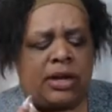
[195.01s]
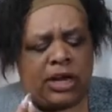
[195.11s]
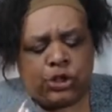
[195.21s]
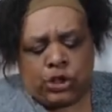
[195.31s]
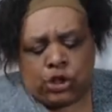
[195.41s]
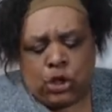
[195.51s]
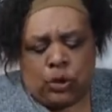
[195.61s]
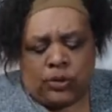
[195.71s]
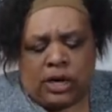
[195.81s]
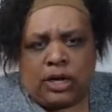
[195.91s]
I just
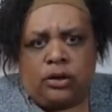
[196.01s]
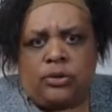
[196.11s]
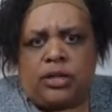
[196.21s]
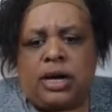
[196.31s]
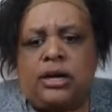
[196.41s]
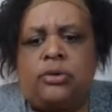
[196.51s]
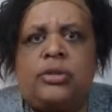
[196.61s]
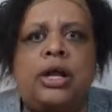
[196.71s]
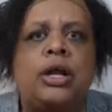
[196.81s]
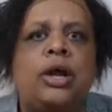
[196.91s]
know that I know that I know
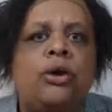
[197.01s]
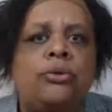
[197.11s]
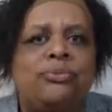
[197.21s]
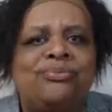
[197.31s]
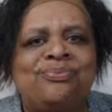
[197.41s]
that I know.